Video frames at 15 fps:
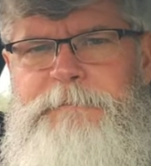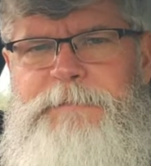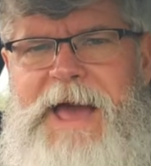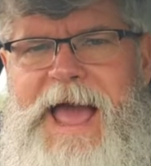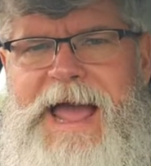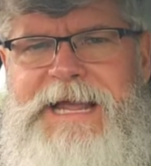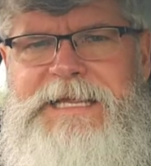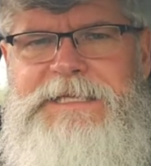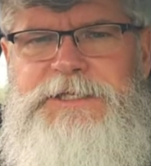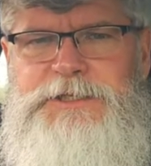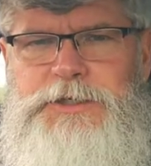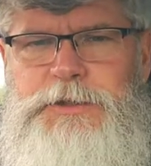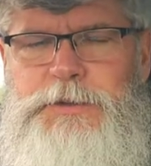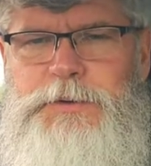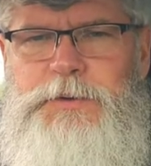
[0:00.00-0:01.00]
back
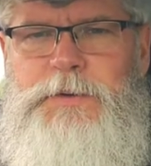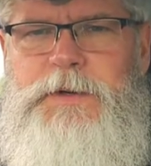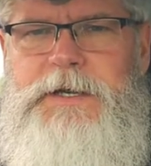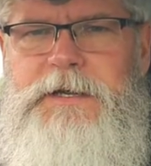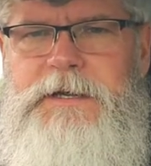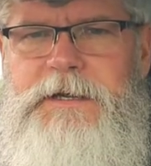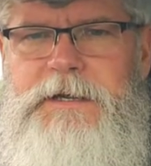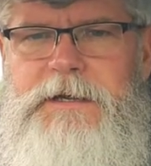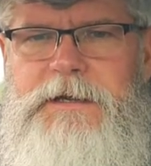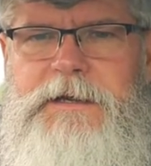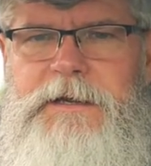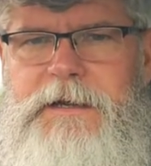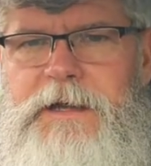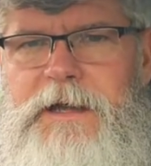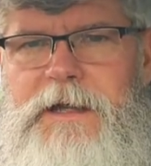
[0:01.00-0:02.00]
to
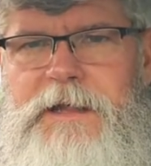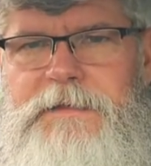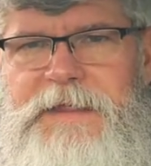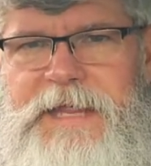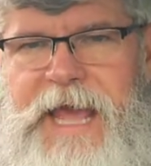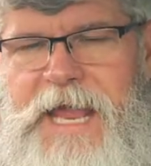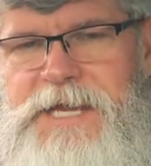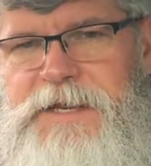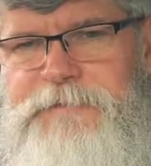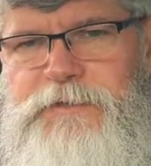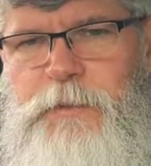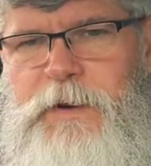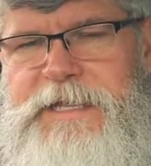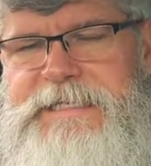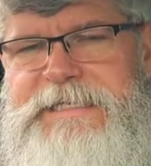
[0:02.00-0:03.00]
the end of
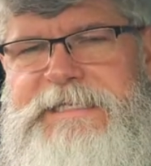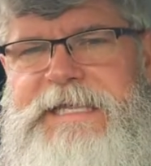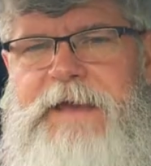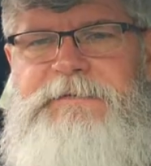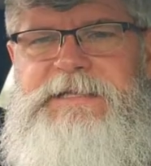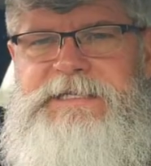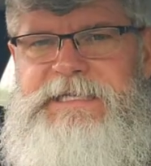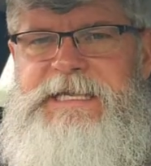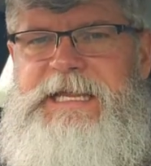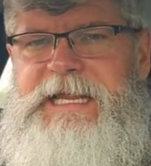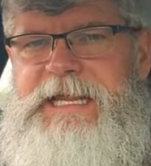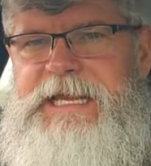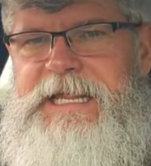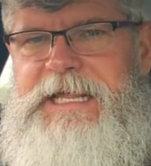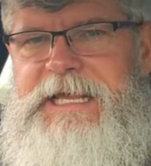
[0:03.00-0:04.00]

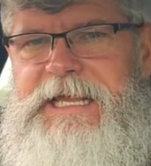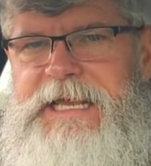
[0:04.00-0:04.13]
2017